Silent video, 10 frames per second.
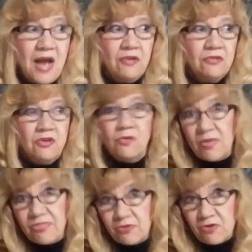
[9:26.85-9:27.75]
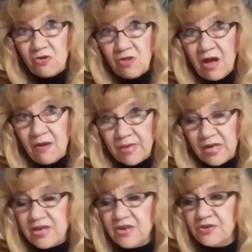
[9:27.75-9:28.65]
I don't know what their goal, how
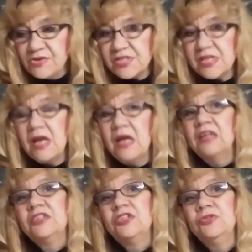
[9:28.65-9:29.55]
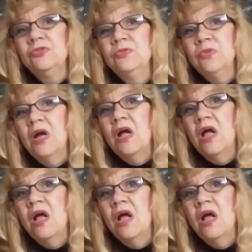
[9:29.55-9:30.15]
many years, to